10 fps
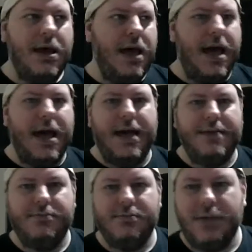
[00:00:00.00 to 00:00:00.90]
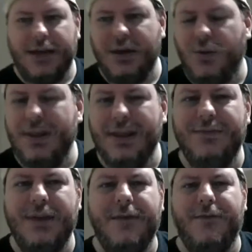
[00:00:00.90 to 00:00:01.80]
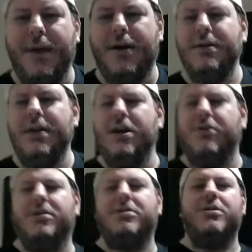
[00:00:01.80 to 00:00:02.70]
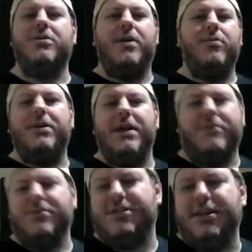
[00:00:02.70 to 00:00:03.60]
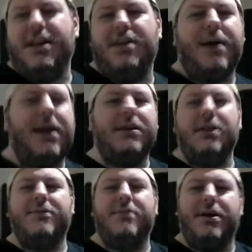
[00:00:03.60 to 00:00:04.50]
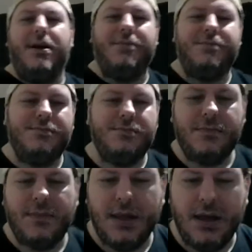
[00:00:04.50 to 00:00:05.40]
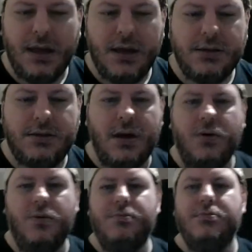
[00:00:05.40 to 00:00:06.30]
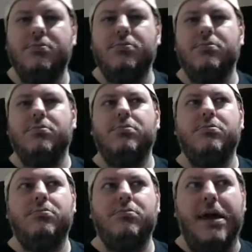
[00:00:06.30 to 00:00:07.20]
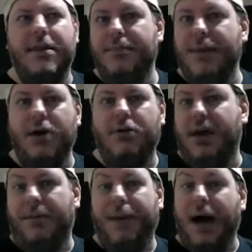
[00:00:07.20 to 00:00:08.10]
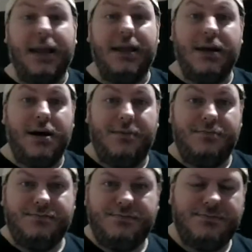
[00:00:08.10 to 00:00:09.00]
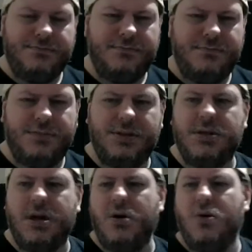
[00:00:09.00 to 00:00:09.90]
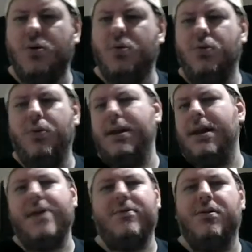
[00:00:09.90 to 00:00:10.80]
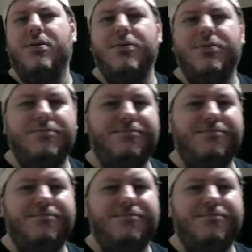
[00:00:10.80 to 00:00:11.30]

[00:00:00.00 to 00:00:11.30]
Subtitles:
And I think we lived there for about a year or two, and we never seen anybody live there. So, and the mail kept piling up. So we never,